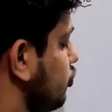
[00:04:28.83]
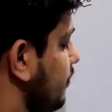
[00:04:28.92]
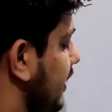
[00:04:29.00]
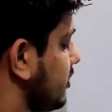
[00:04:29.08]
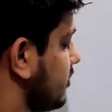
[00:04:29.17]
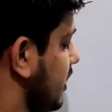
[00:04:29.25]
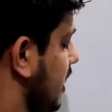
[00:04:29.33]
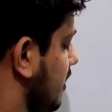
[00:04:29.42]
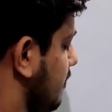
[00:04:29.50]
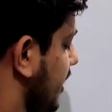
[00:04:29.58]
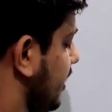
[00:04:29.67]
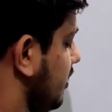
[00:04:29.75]
2
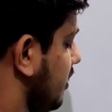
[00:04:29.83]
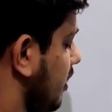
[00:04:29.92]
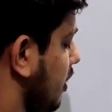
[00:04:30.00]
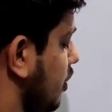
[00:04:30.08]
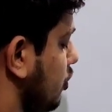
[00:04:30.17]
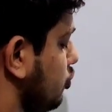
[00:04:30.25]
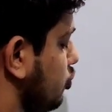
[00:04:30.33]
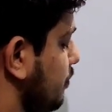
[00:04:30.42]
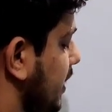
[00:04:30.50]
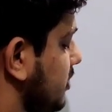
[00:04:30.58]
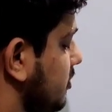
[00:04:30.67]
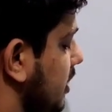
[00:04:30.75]
factorial by 2
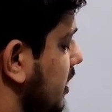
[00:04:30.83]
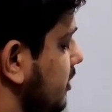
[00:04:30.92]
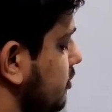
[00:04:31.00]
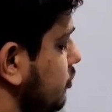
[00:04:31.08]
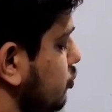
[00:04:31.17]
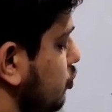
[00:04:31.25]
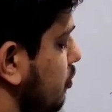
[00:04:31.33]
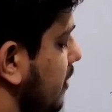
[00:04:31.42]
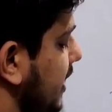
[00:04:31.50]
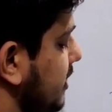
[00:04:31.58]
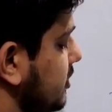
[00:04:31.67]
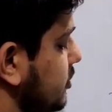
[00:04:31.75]
factorial into 2
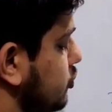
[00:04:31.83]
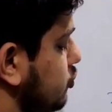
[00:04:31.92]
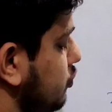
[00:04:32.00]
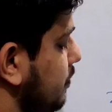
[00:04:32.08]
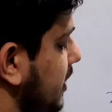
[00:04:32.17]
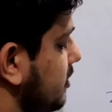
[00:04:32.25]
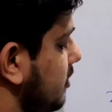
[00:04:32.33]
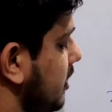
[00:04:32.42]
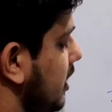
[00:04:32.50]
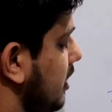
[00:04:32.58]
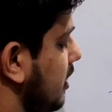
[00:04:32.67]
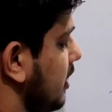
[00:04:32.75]
minus 2
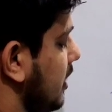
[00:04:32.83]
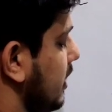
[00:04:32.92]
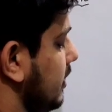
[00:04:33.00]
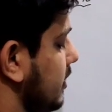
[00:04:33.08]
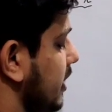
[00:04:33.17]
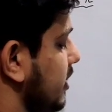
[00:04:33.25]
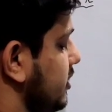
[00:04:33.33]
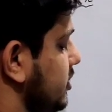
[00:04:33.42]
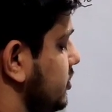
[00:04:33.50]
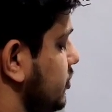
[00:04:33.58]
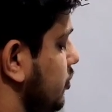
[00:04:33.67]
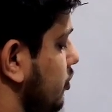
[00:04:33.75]
factorial, that
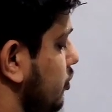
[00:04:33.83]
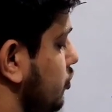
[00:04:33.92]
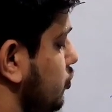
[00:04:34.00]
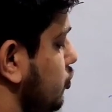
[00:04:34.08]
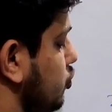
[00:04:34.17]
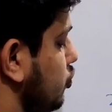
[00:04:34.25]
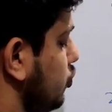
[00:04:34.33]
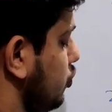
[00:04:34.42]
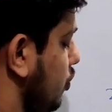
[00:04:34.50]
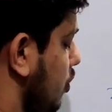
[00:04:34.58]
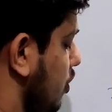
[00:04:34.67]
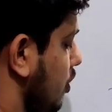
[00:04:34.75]
is your
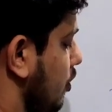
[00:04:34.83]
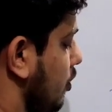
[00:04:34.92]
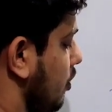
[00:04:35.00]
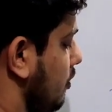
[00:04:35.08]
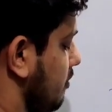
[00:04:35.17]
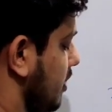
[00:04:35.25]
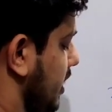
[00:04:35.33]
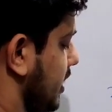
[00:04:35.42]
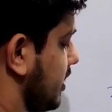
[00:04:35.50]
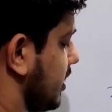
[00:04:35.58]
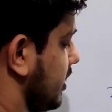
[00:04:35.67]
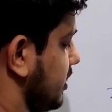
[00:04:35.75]
2
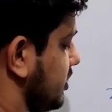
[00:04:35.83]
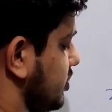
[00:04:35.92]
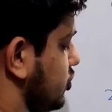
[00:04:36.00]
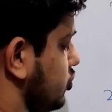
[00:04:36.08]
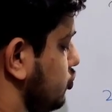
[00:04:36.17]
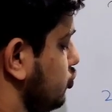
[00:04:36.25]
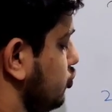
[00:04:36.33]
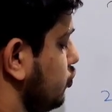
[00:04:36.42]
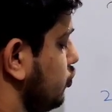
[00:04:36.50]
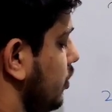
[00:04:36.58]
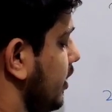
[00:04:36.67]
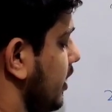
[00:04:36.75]
over this
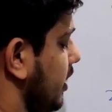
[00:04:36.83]
2,